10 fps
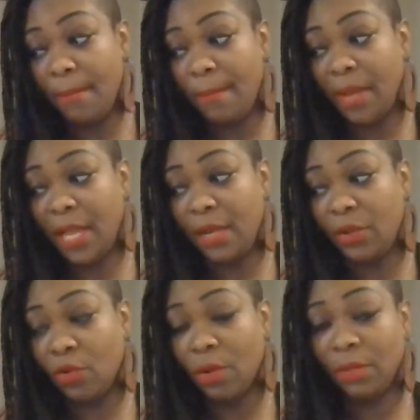But
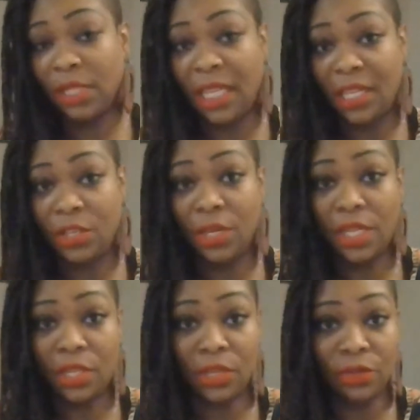normally you
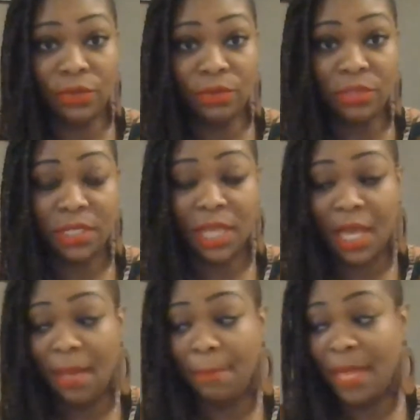could use
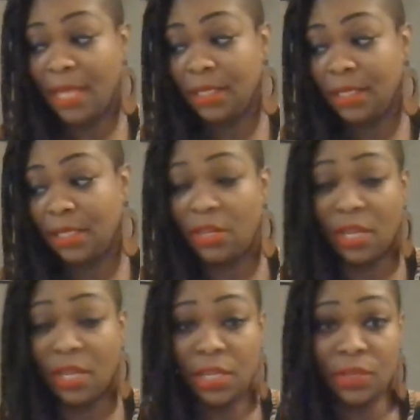mint.
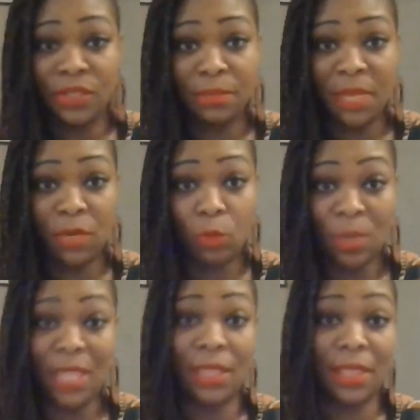You could use mint
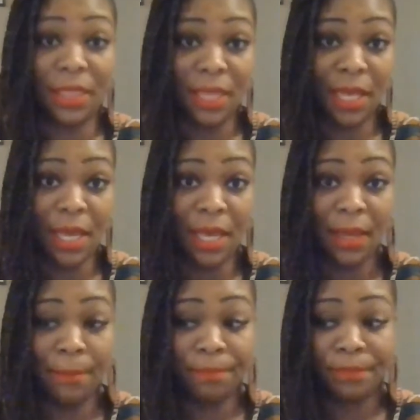with
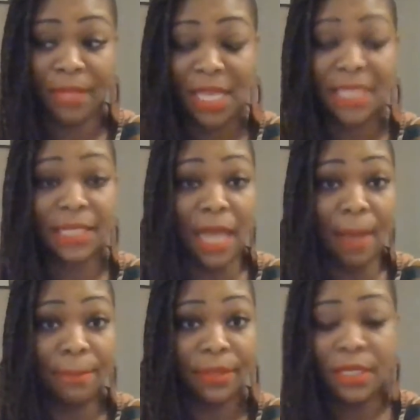the
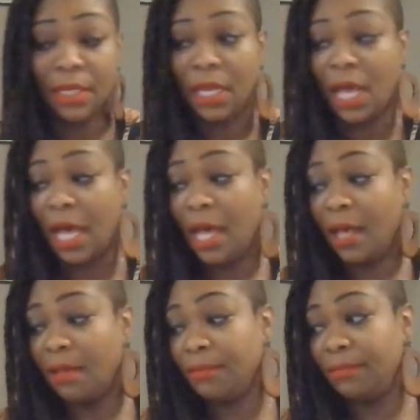hyssop
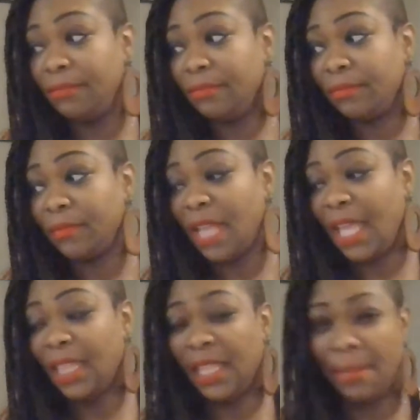um,
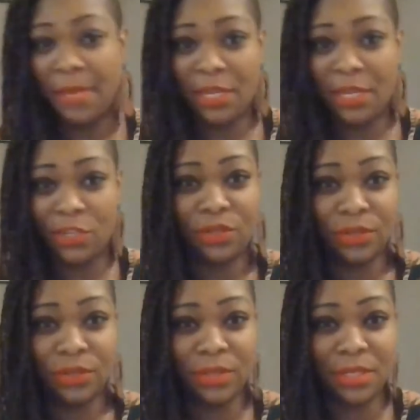and lemon
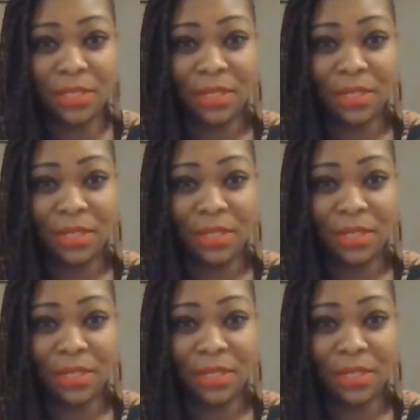juice